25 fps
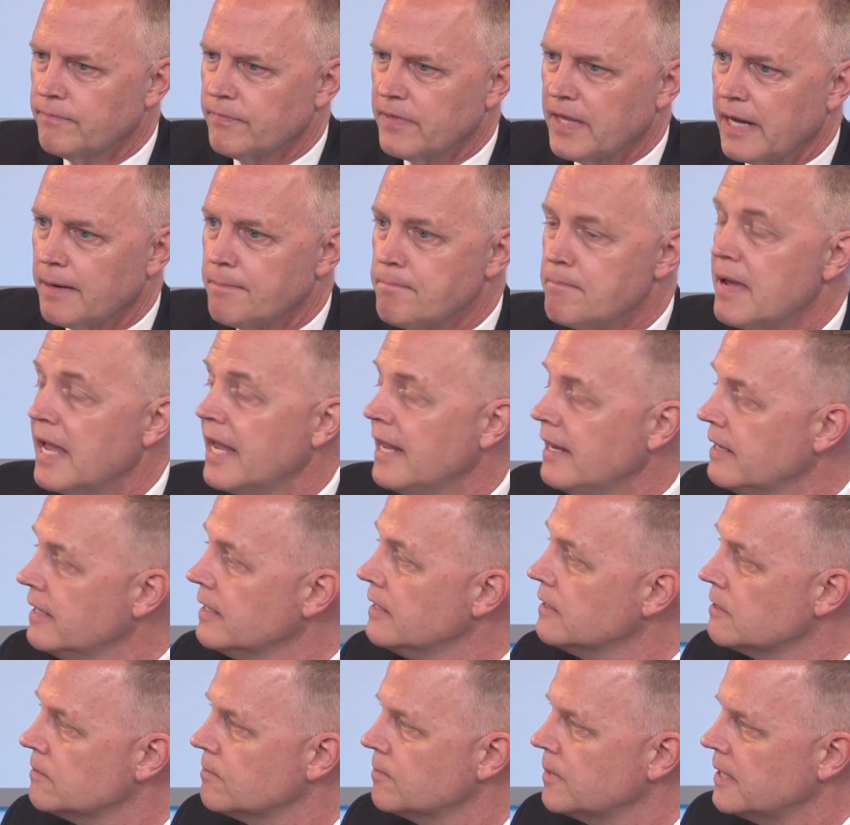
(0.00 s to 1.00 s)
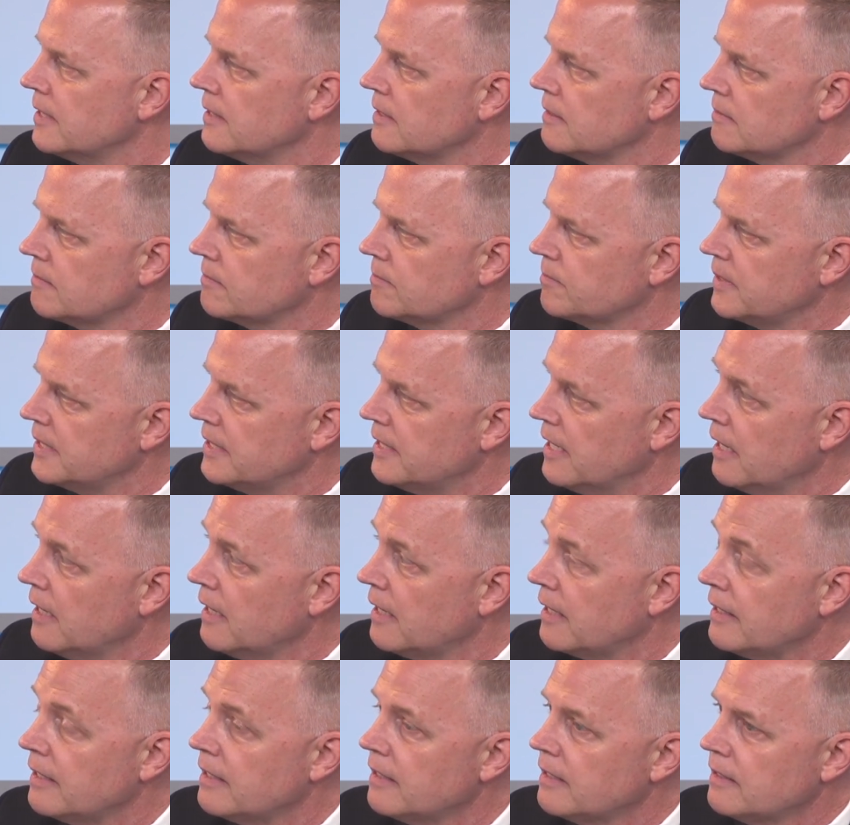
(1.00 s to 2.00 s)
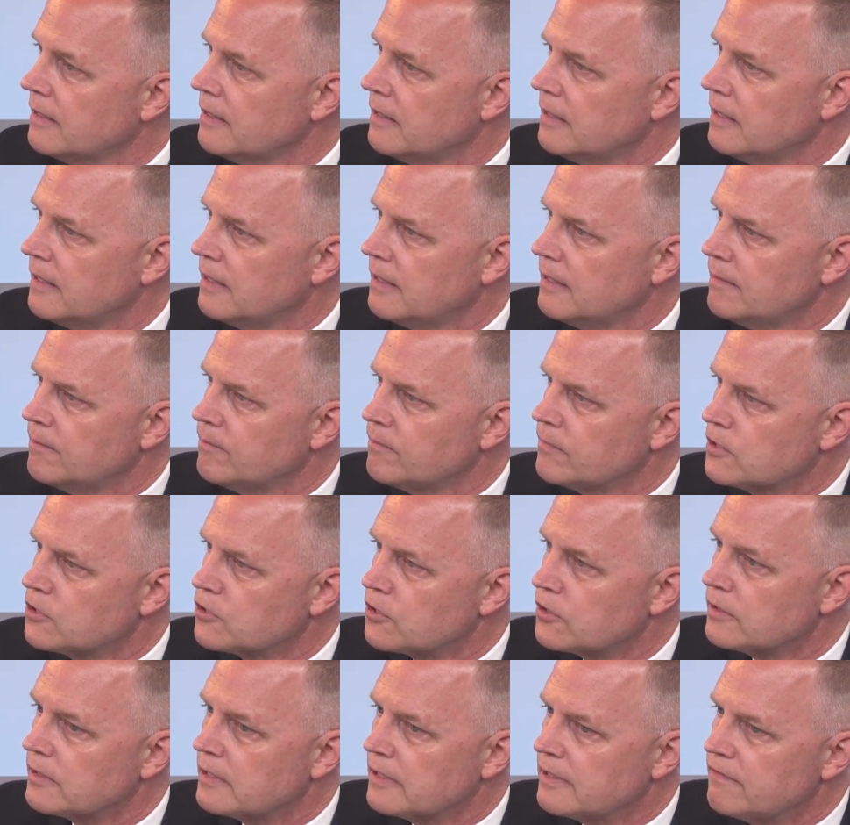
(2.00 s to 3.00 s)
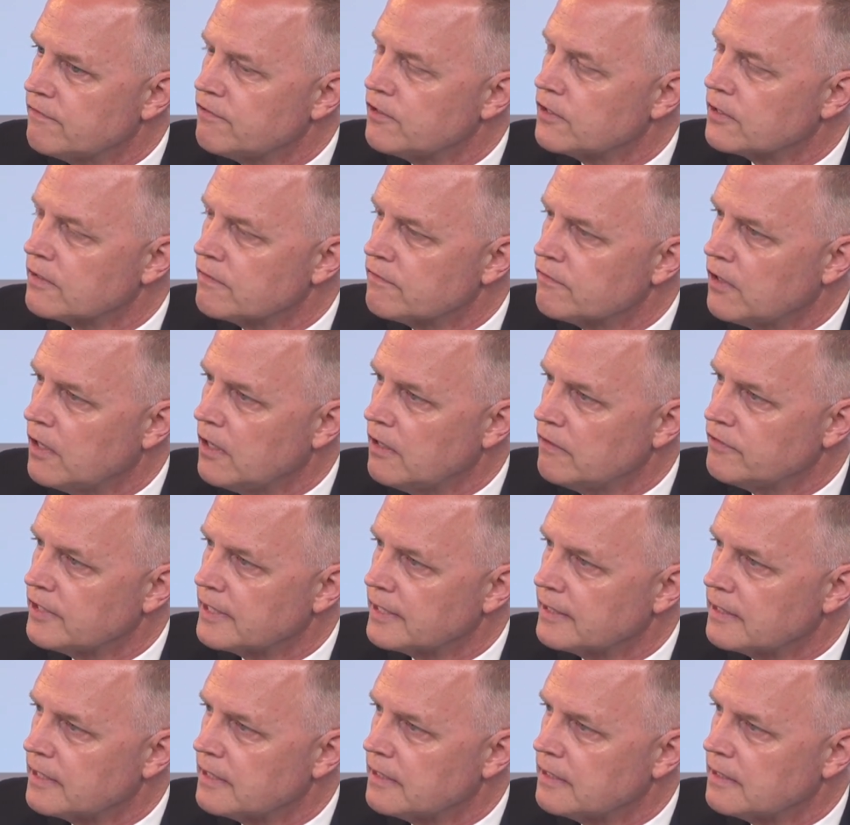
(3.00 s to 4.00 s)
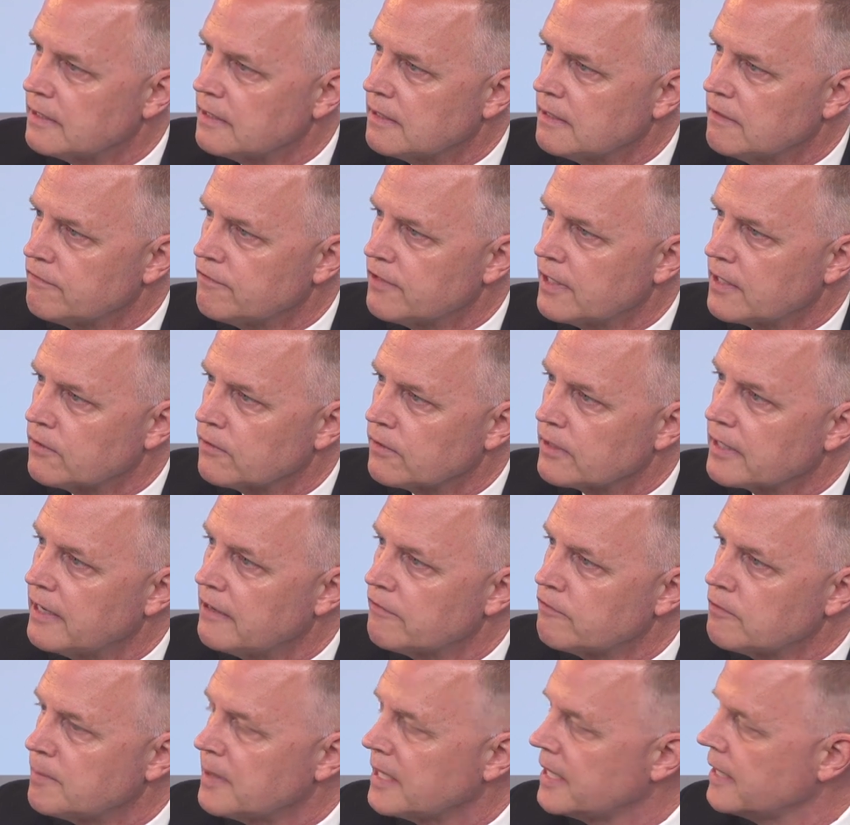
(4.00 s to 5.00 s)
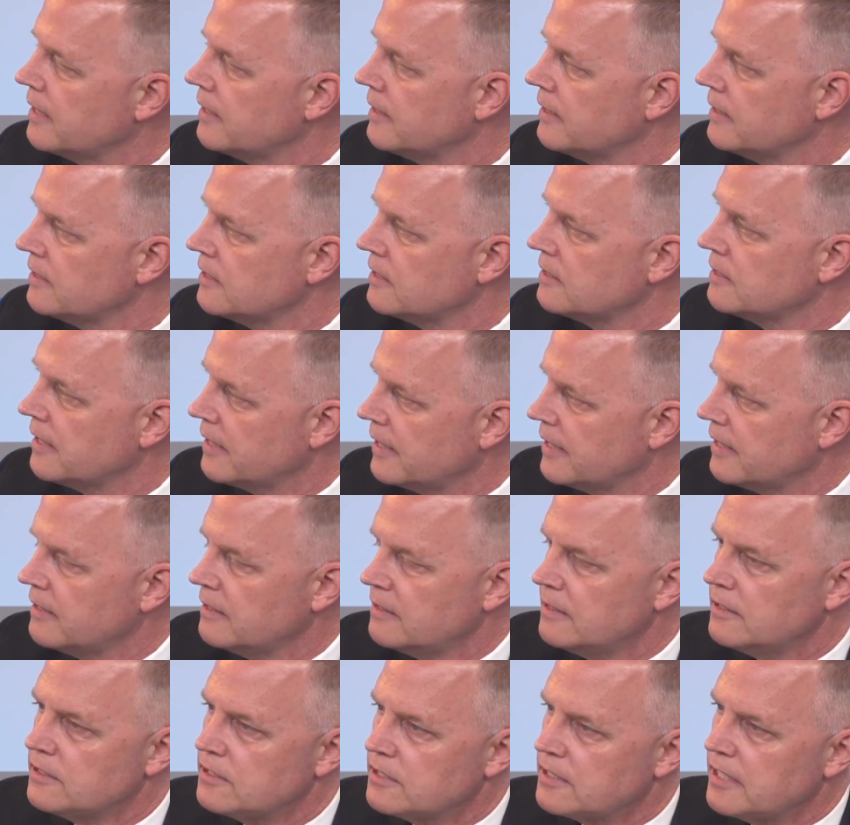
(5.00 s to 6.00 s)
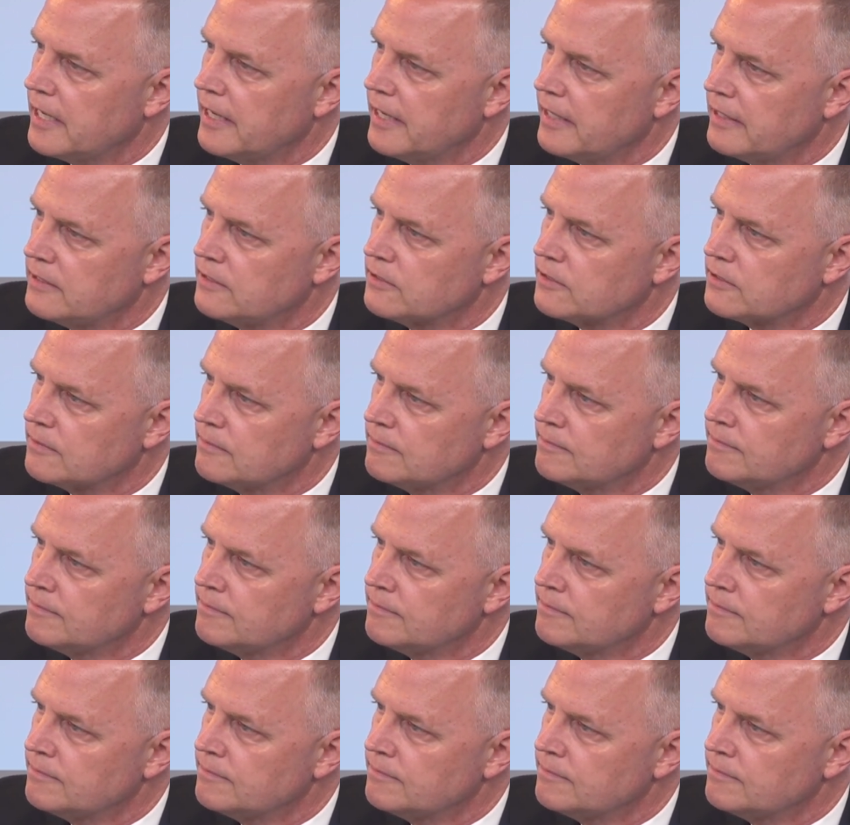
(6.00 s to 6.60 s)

that may need to be done, certainly if you're involving the federal government at any stage.